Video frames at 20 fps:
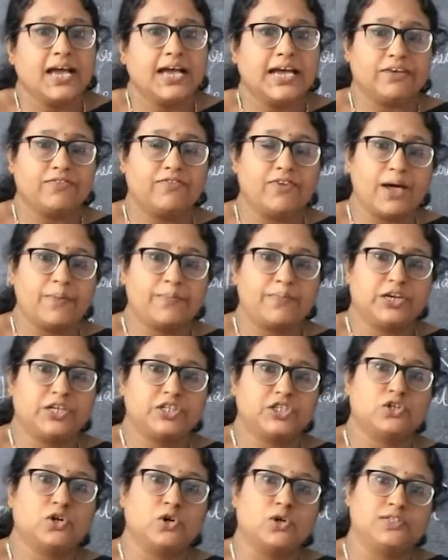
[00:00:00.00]

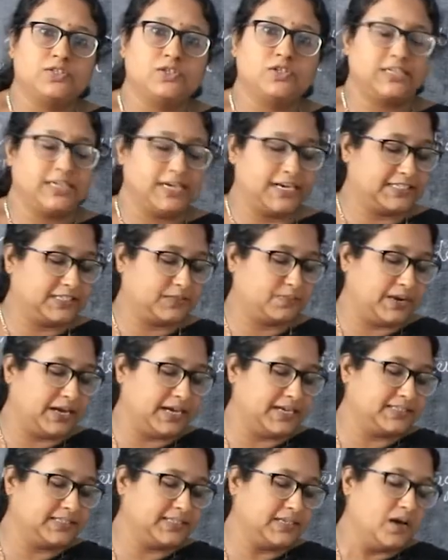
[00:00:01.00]
evaporation also takes
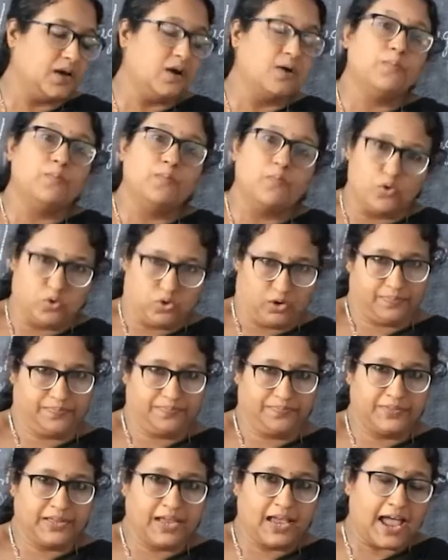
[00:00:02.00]
place more.
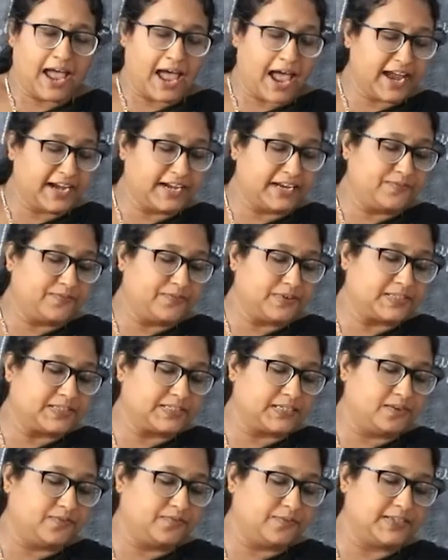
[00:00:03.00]
And if
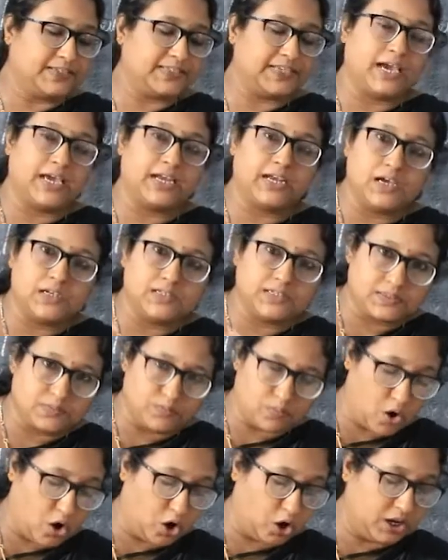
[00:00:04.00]
surface area is
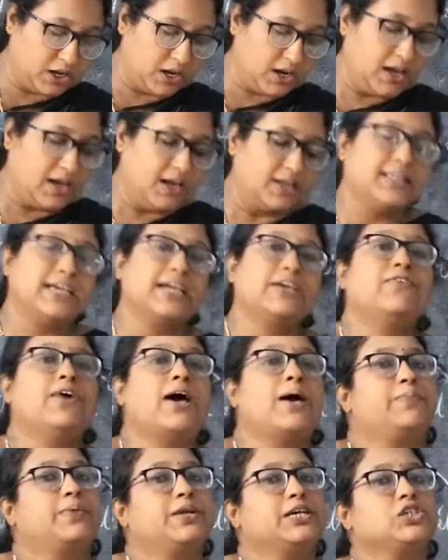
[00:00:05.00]
small, the
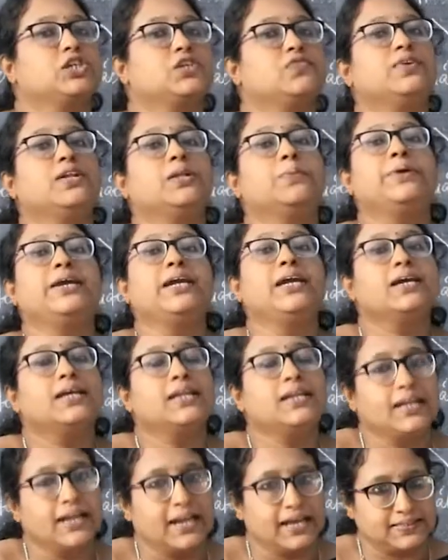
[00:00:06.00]
evaporation will be
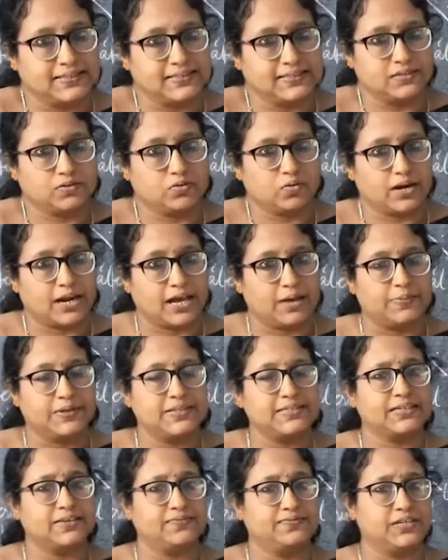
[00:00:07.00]
less. What
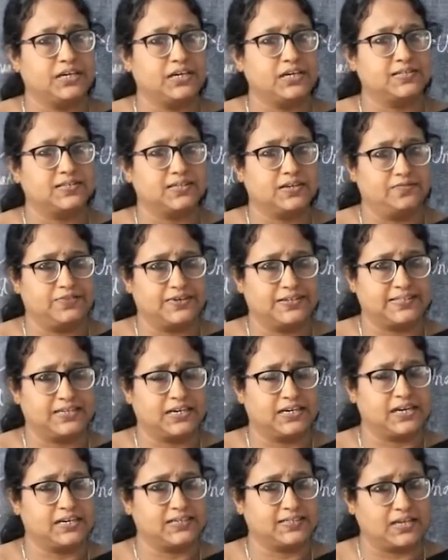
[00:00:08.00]
happens if the surface
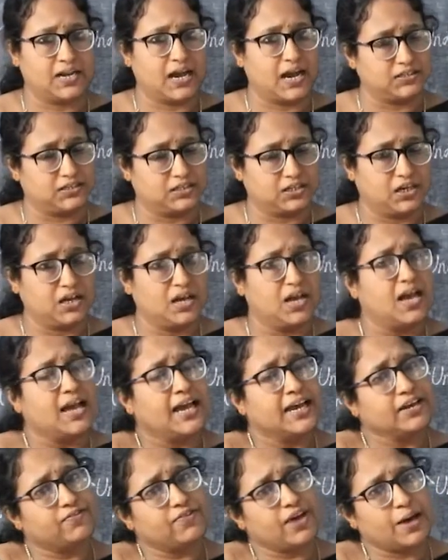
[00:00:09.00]
area is larger?
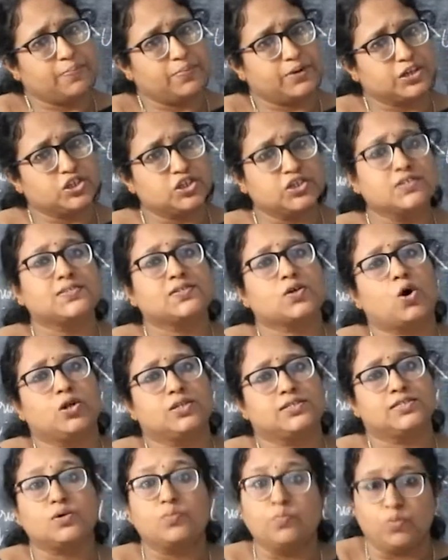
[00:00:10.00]
Evaporation is
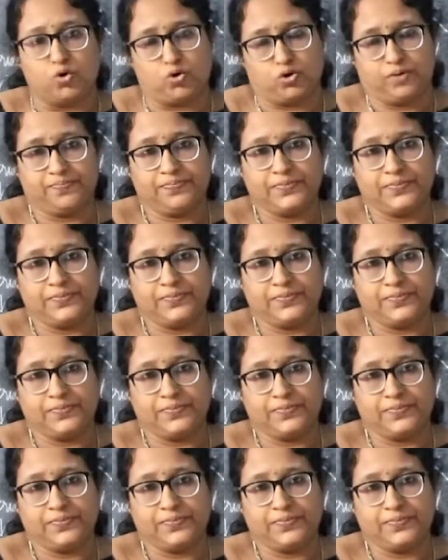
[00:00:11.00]
also more.